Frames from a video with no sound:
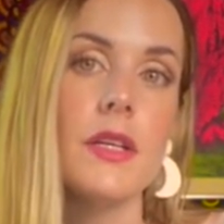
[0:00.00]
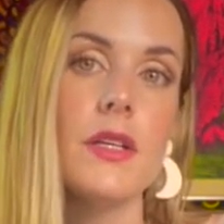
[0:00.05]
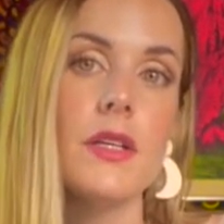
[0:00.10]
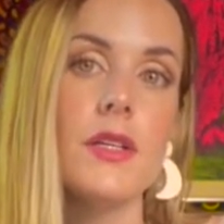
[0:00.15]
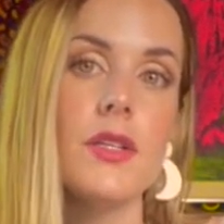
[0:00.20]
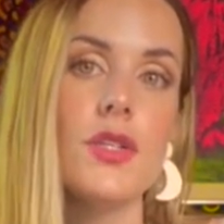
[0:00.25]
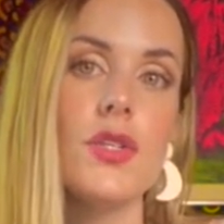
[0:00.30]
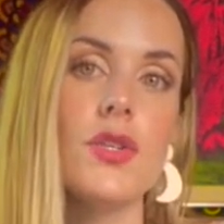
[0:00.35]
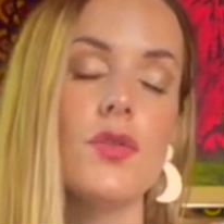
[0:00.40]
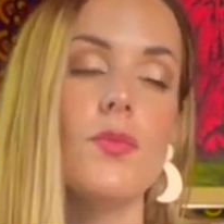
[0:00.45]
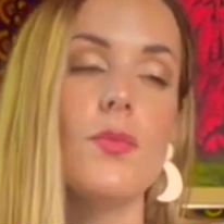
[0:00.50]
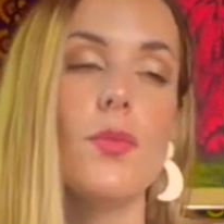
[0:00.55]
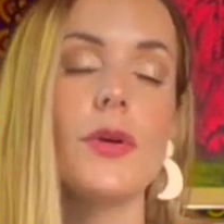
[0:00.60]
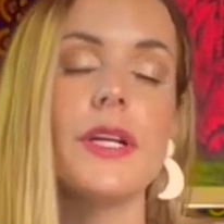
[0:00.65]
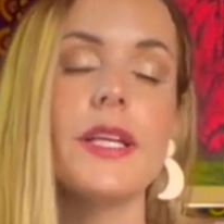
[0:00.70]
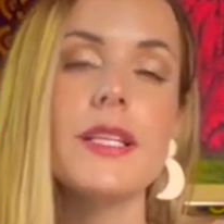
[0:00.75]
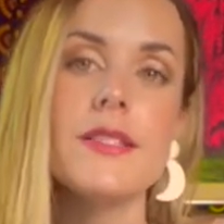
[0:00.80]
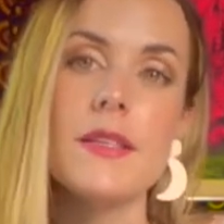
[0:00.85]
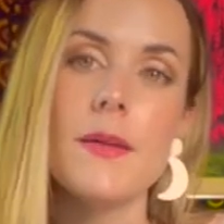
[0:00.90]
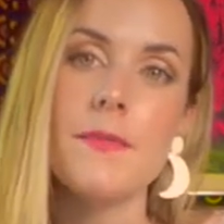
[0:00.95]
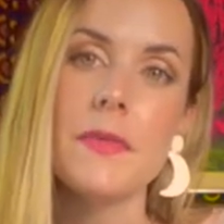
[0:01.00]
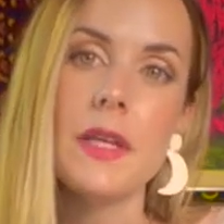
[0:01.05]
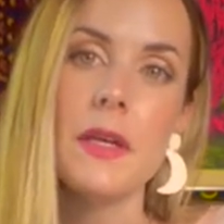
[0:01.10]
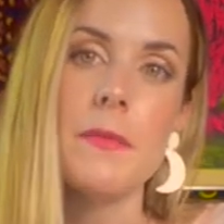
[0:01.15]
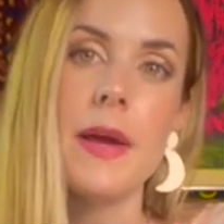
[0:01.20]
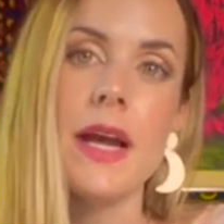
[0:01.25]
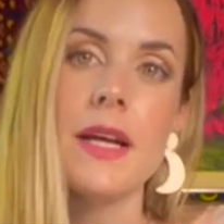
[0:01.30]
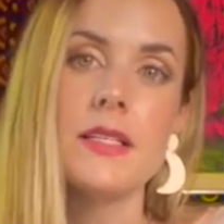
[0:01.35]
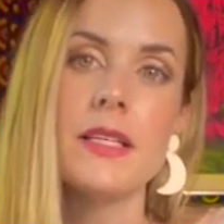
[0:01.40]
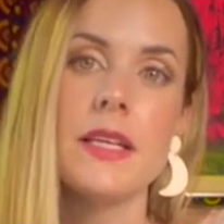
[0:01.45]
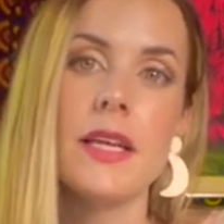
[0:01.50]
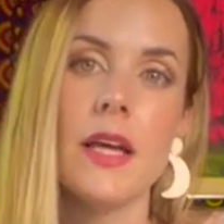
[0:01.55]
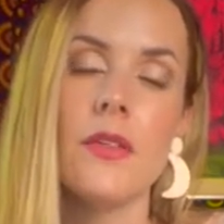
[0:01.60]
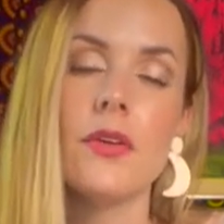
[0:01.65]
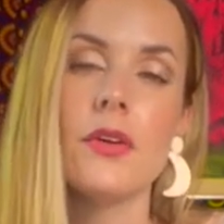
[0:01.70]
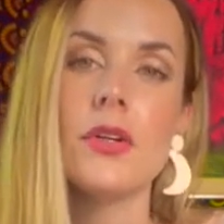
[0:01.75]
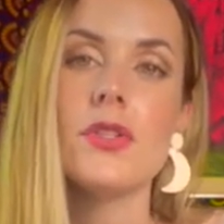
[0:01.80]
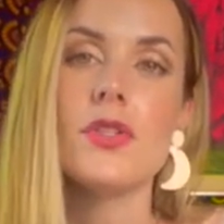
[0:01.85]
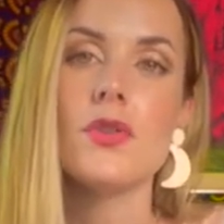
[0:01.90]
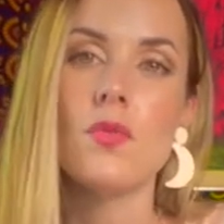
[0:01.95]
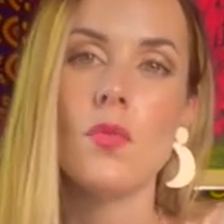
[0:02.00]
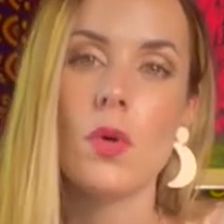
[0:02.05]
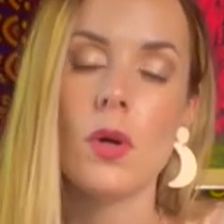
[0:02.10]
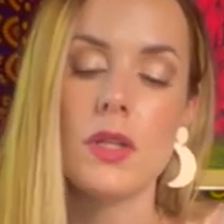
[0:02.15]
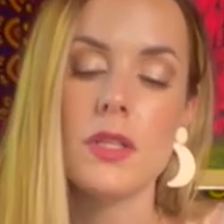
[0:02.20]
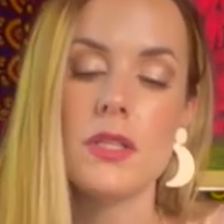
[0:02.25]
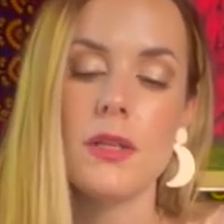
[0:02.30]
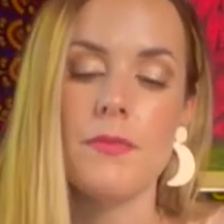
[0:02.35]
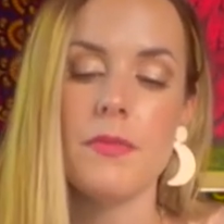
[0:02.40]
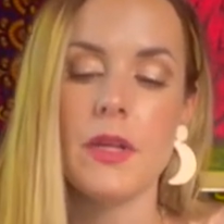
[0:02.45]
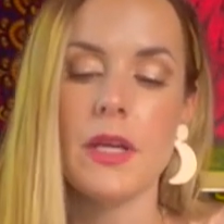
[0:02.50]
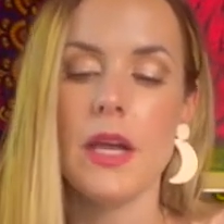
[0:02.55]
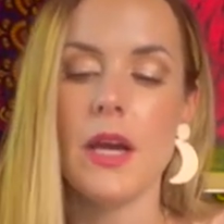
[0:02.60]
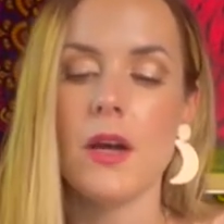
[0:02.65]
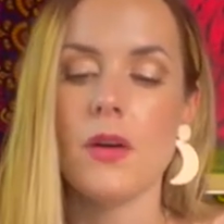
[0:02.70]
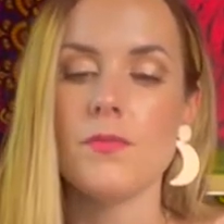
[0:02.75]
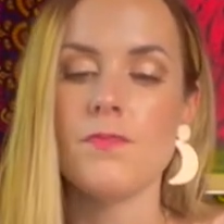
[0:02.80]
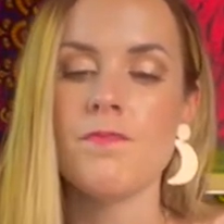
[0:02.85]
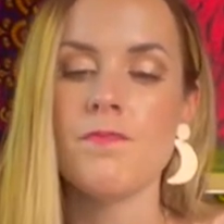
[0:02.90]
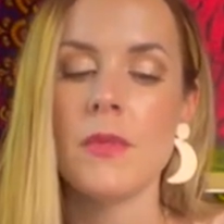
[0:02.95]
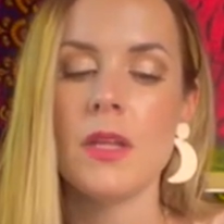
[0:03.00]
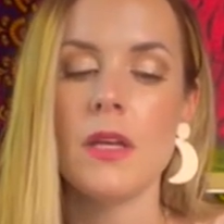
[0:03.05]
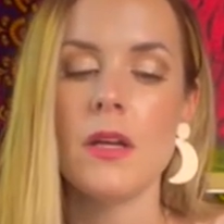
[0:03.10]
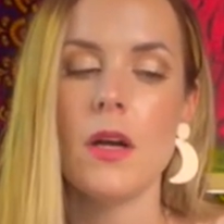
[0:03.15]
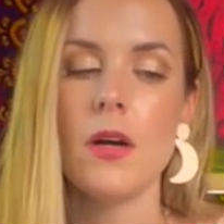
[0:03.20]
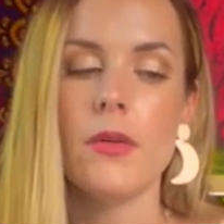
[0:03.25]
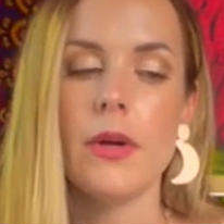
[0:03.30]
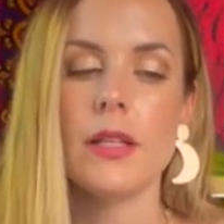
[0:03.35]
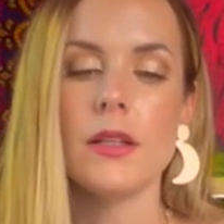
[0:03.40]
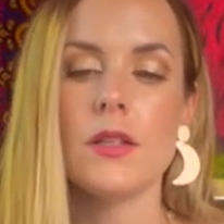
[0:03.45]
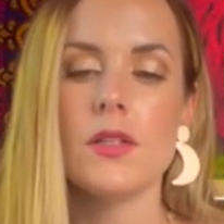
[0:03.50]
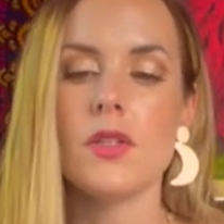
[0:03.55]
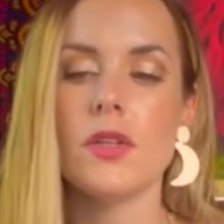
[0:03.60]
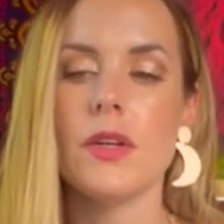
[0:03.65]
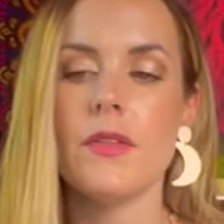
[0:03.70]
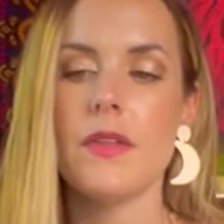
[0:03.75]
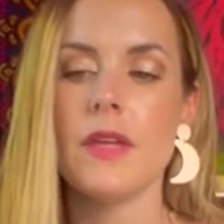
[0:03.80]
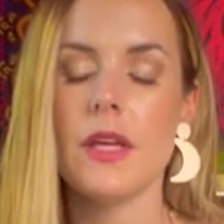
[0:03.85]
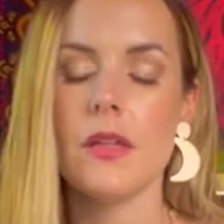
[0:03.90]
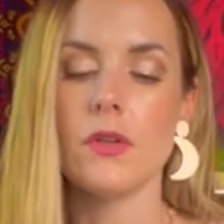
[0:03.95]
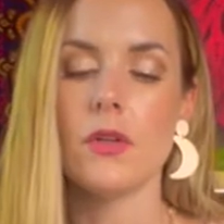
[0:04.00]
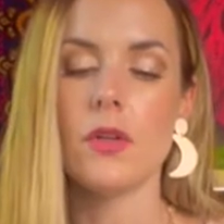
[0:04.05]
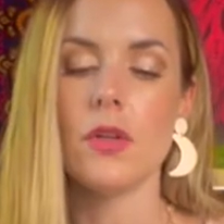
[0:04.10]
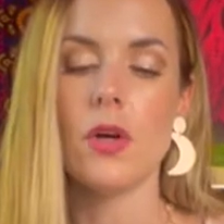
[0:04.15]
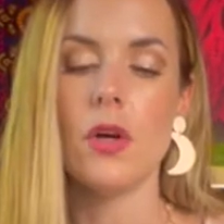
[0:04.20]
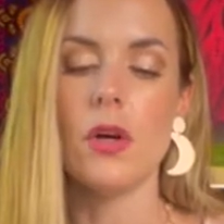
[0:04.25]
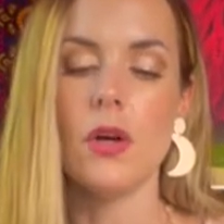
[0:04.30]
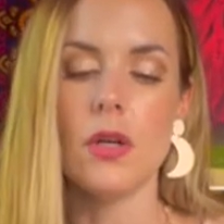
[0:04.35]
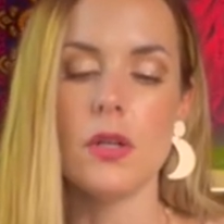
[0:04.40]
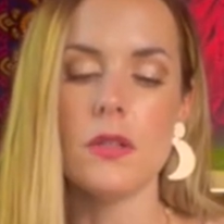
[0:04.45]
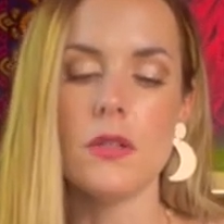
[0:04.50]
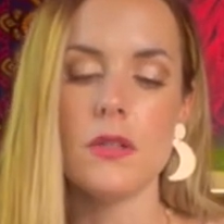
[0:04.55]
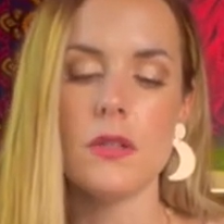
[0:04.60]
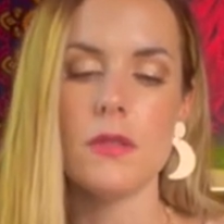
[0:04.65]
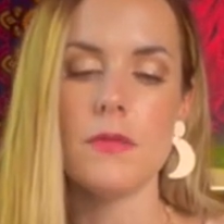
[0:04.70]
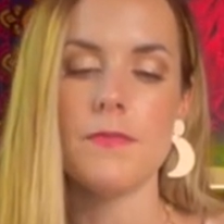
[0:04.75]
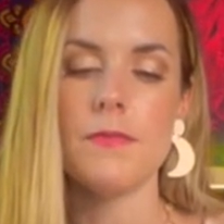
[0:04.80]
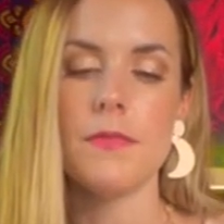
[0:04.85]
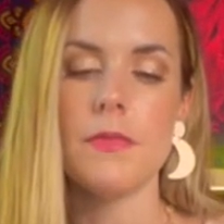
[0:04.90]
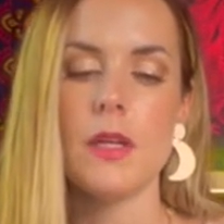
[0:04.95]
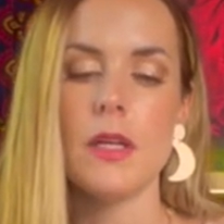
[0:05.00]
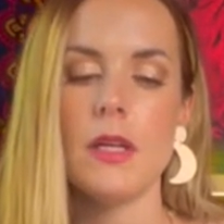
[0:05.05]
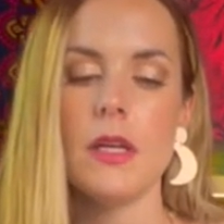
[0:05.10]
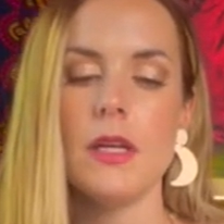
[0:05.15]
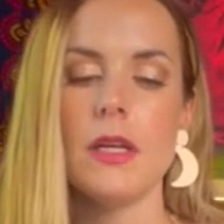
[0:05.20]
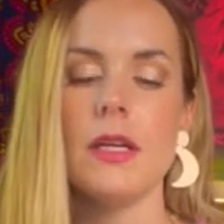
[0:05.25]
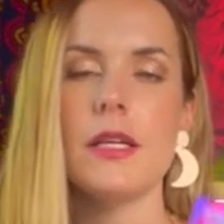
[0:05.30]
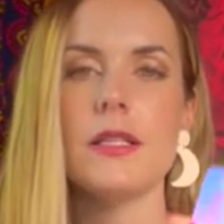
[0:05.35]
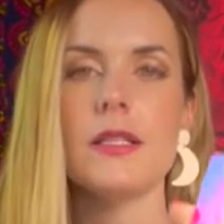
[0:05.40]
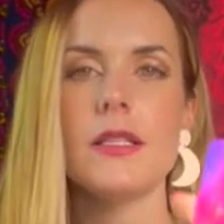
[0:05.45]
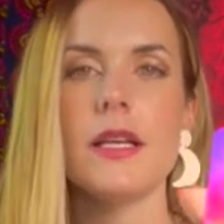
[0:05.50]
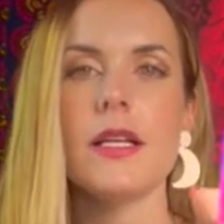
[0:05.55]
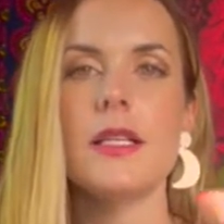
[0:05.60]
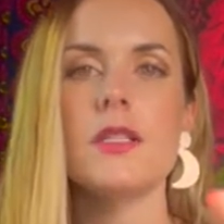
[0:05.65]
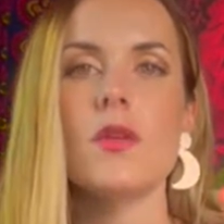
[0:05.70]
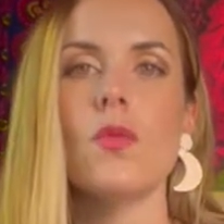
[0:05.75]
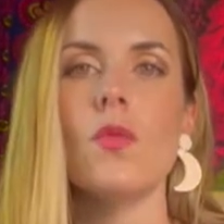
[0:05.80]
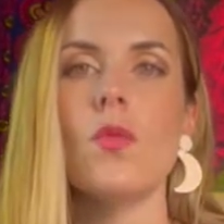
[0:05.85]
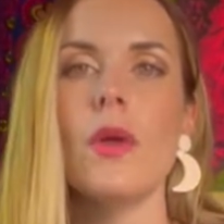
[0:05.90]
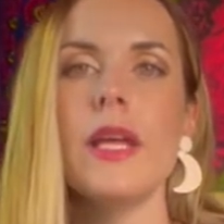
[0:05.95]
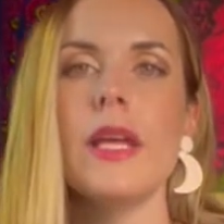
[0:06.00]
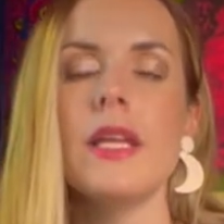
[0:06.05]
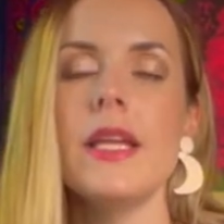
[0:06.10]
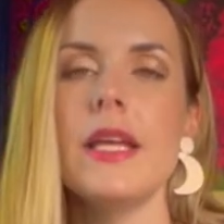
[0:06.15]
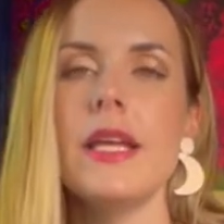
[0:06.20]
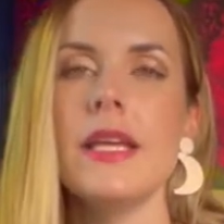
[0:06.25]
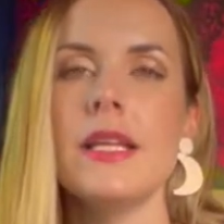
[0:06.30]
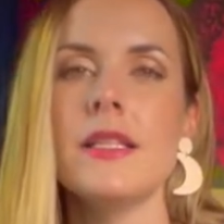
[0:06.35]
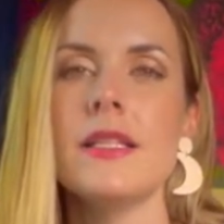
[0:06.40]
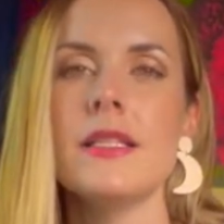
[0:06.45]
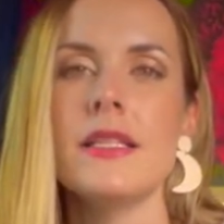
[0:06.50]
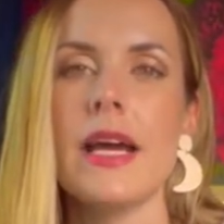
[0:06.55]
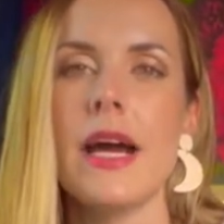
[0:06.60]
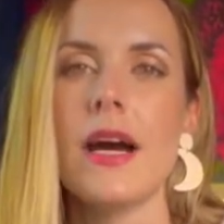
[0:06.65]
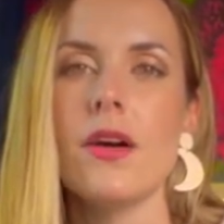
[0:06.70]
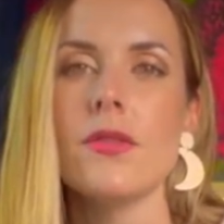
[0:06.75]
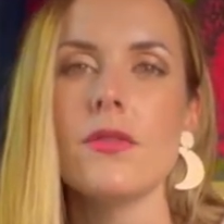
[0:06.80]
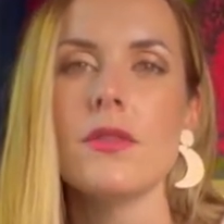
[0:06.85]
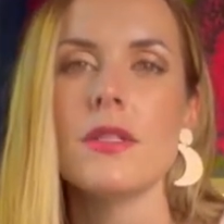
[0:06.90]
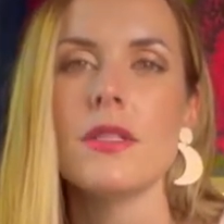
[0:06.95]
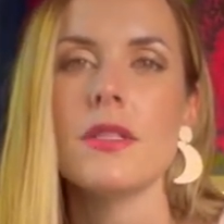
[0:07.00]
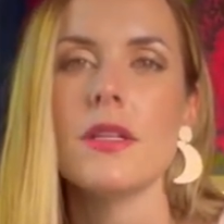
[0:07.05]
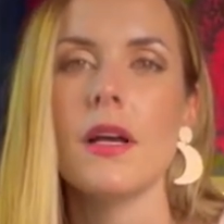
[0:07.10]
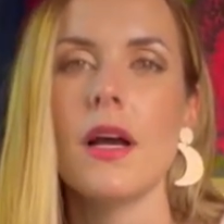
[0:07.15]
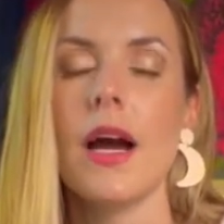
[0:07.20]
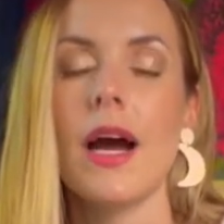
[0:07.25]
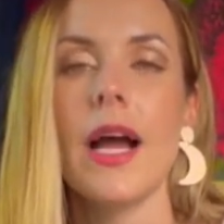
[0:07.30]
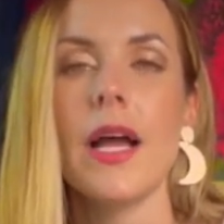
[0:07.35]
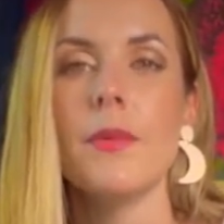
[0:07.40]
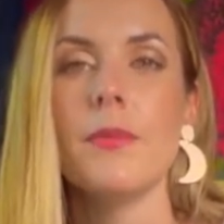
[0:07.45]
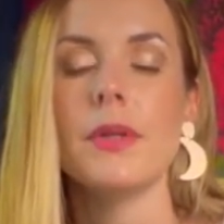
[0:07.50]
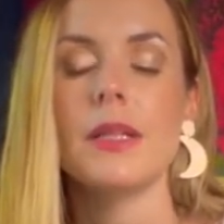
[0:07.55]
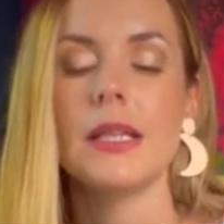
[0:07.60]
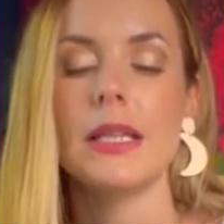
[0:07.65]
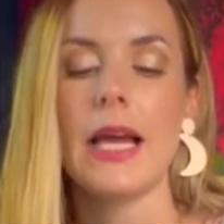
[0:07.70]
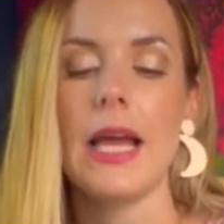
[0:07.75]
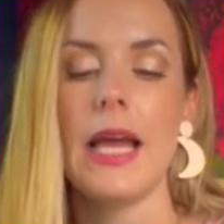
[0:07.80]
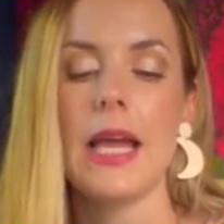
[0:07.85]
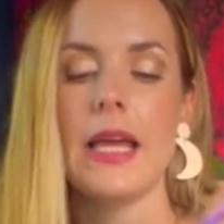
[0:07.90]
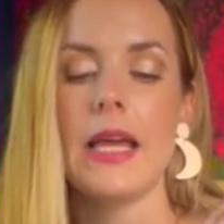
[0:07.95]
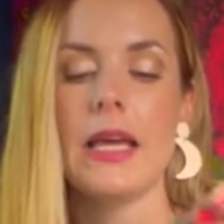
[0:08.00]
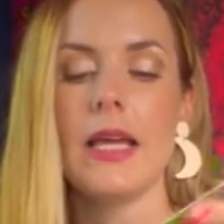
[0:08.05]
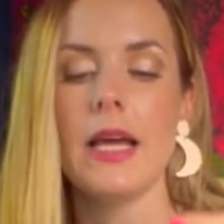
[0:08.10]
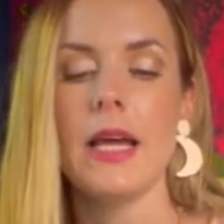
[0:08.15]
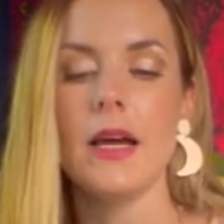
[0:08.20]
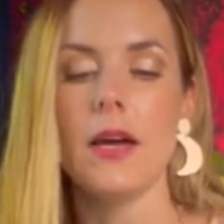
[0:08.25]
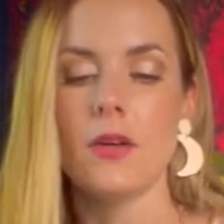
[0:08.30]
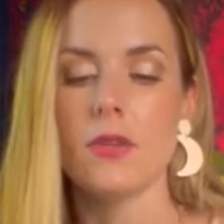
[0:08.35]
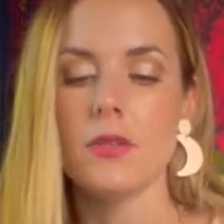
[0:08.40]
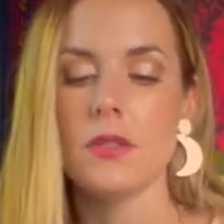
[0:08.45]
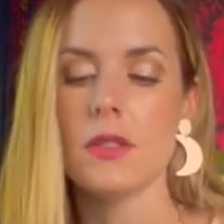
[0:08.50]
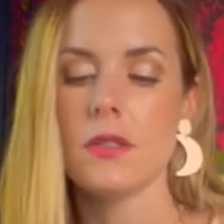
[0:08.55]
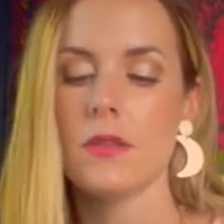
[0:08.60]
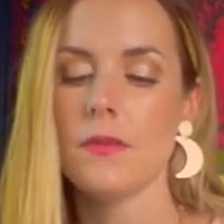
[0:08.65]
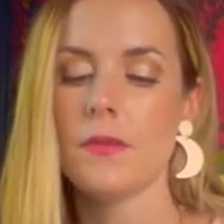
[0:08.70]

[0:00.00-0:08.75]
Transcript: to bring something back together and to work something out. Okay, let's look at the other cards. It says, when in doubt, I play it out.